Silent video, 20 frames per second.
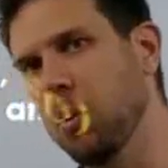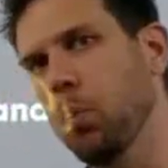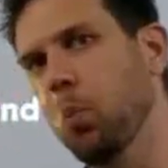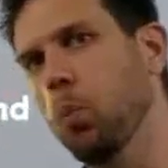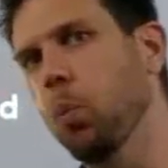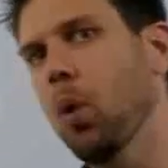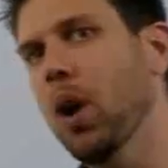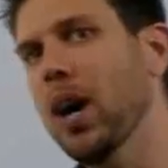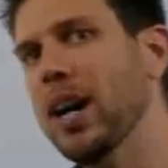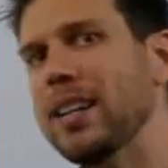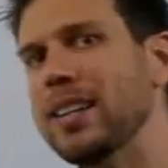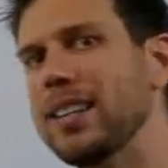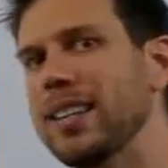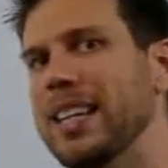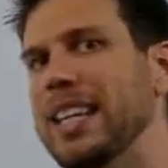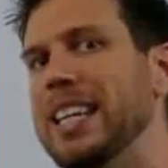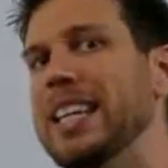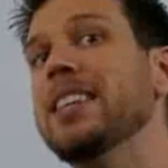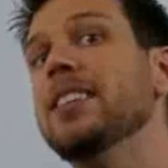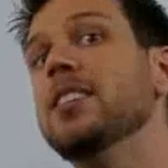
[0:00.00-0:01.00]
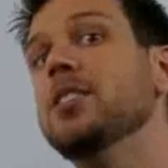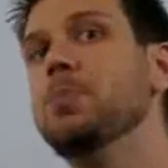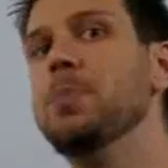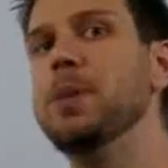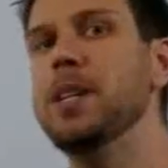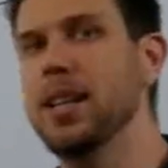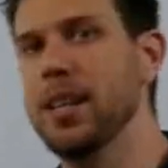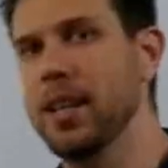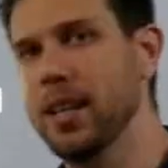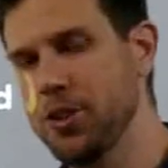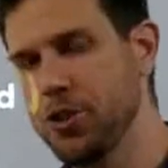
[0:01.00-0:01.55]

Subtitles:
what is being